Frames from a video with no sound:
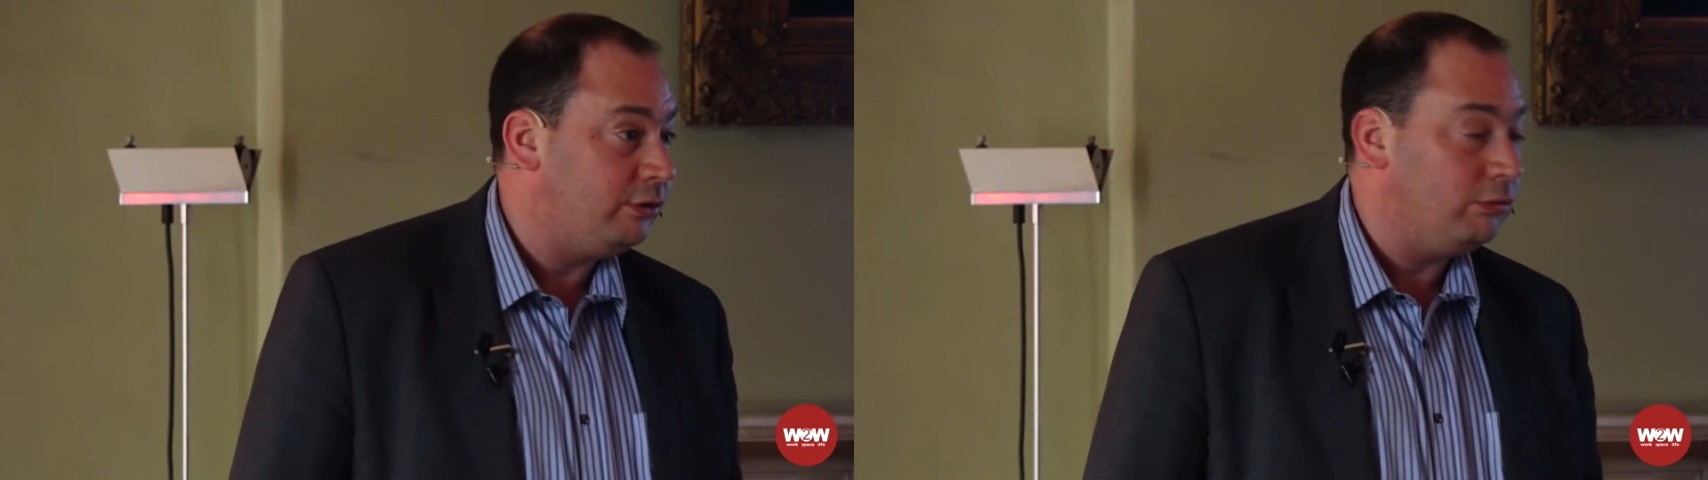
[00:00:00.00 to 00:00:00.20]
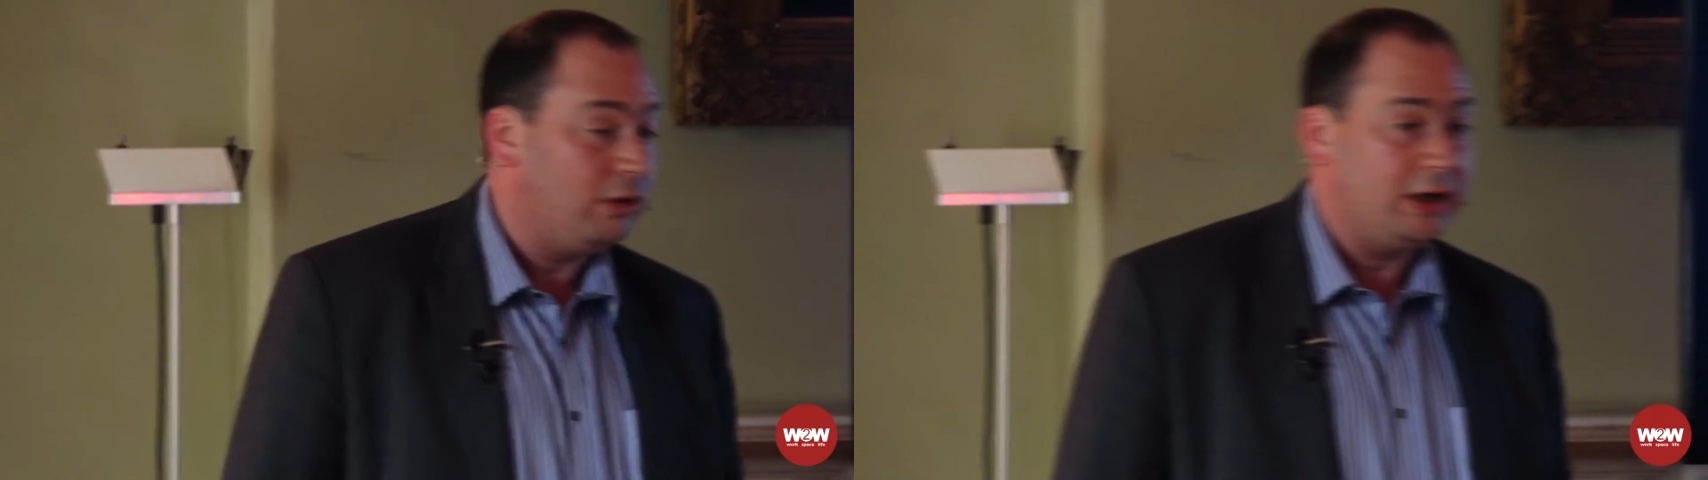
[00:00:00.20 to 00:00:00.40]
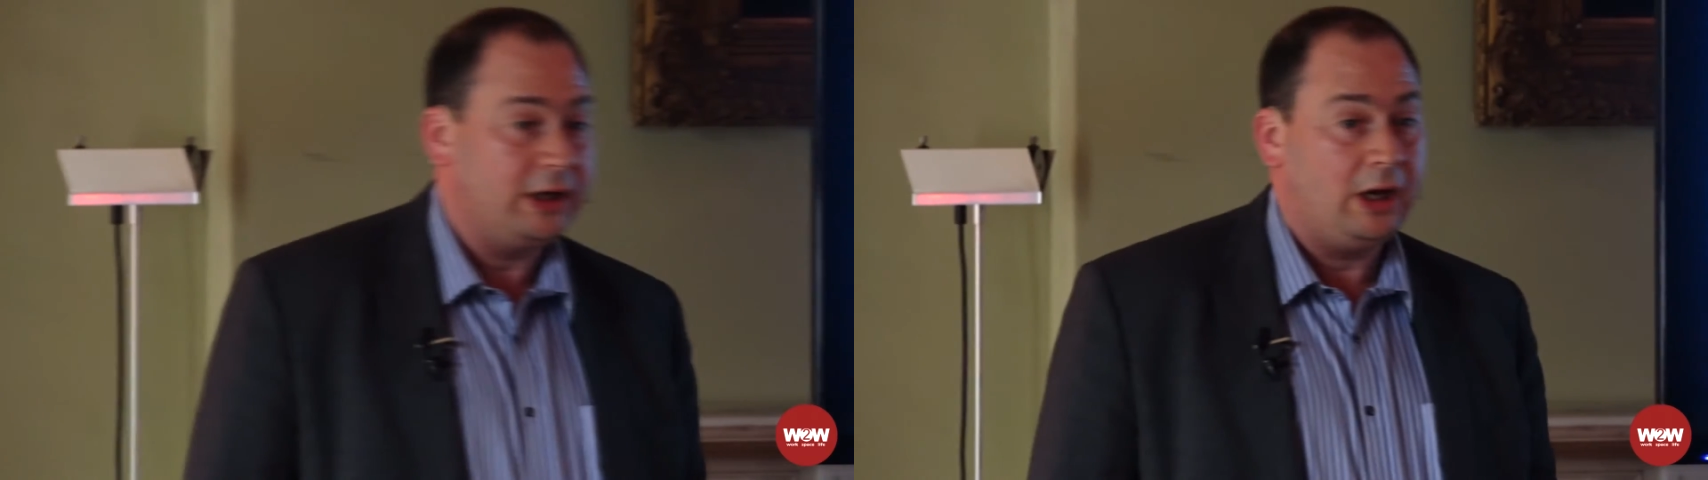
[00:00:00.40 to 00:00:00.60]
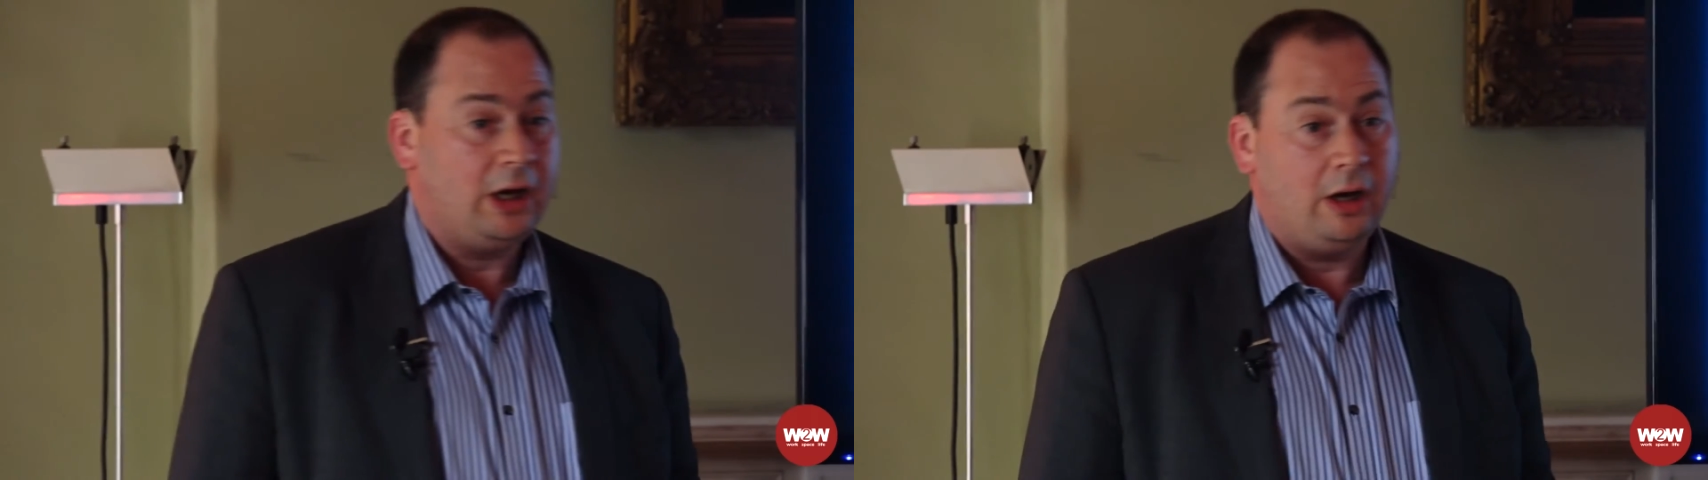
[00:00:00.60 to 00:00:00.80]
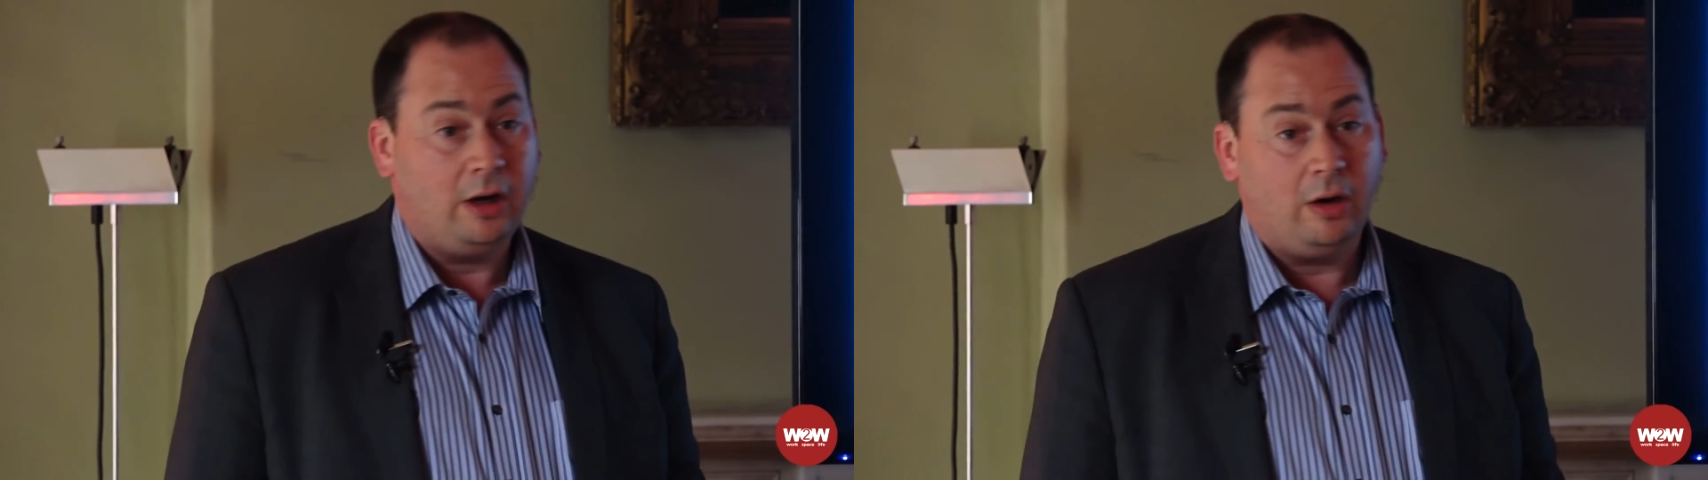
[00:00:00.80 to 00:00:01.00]
or
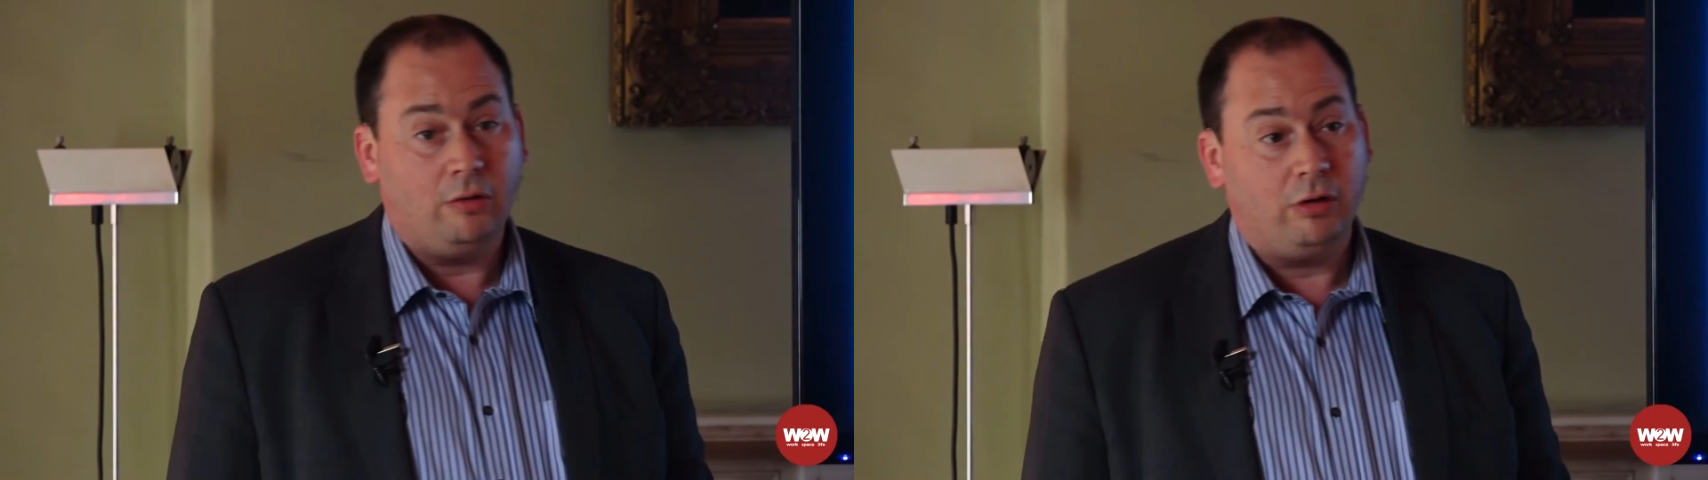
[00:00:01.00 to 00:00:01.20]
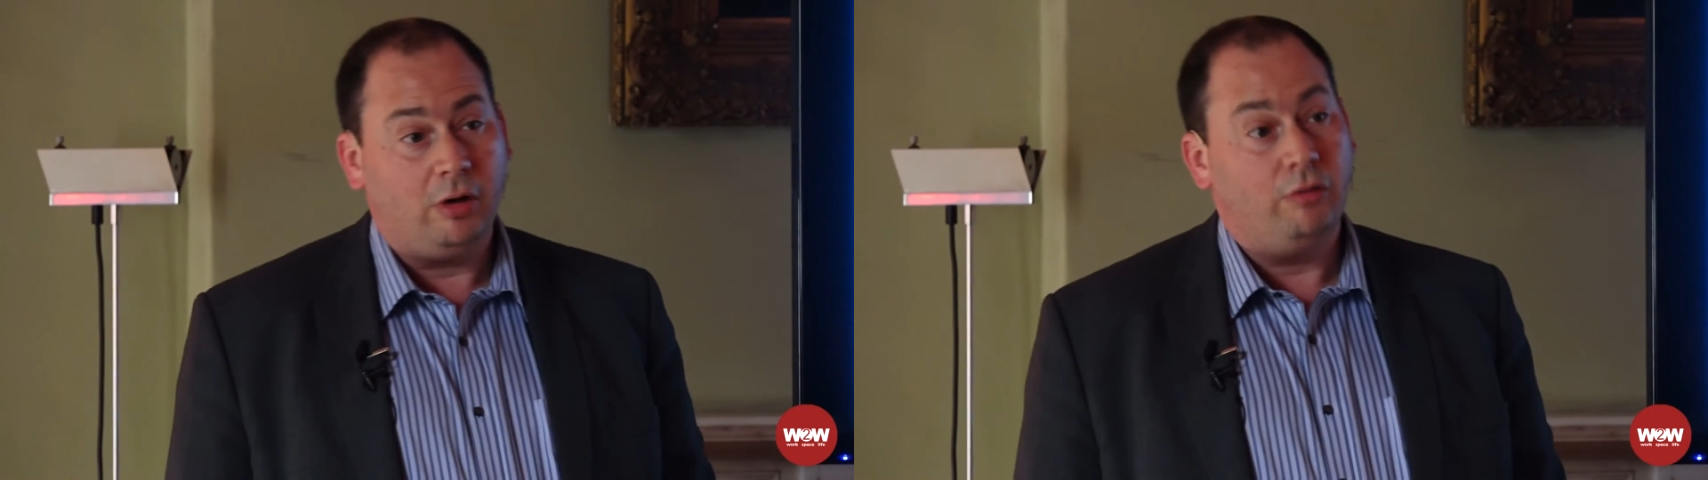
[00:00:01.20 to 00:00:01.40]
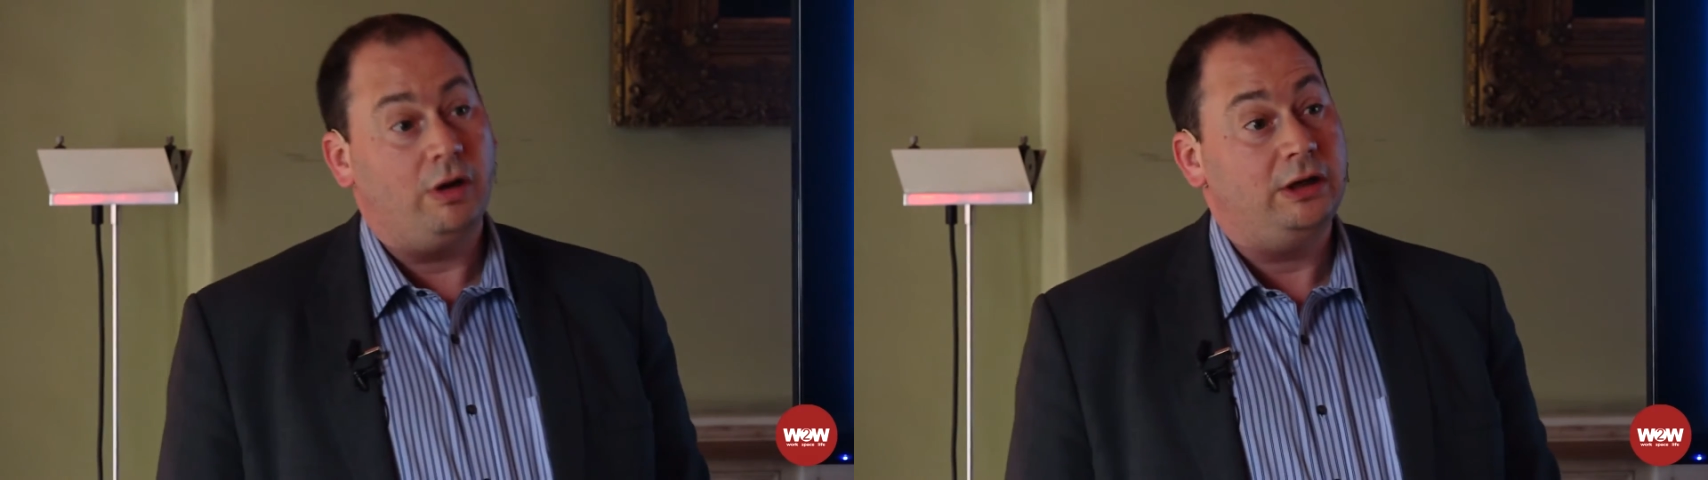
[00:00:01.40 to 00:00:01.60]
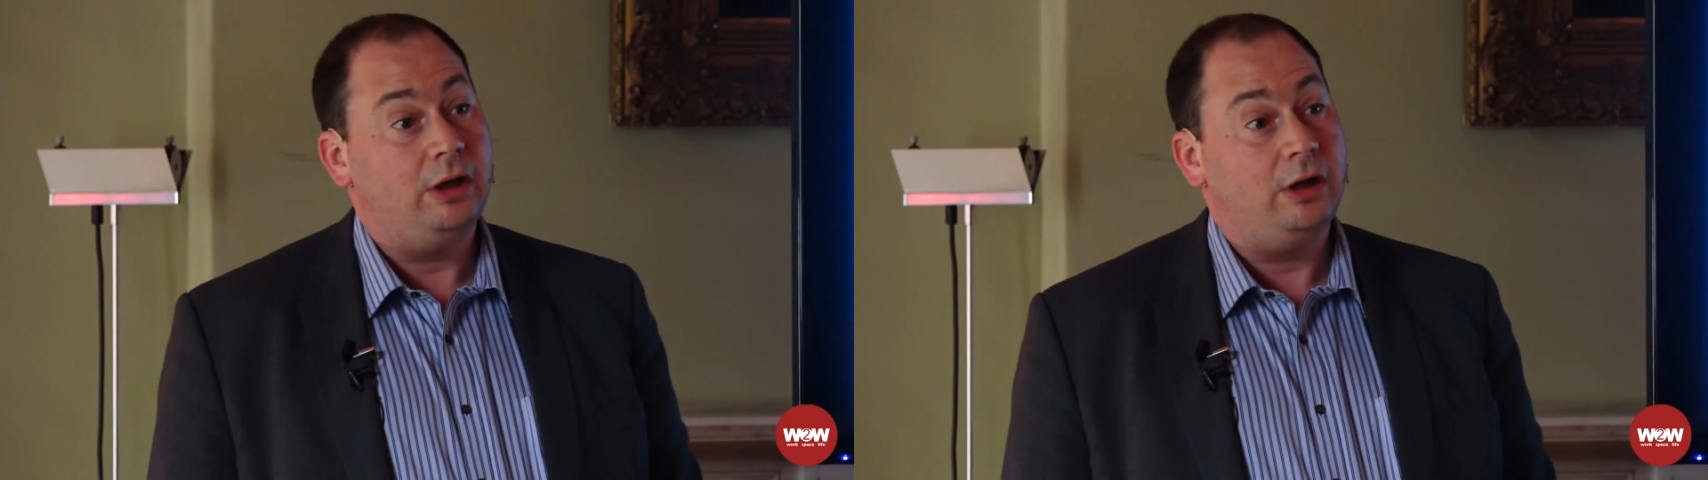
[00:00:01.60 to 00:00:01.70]
a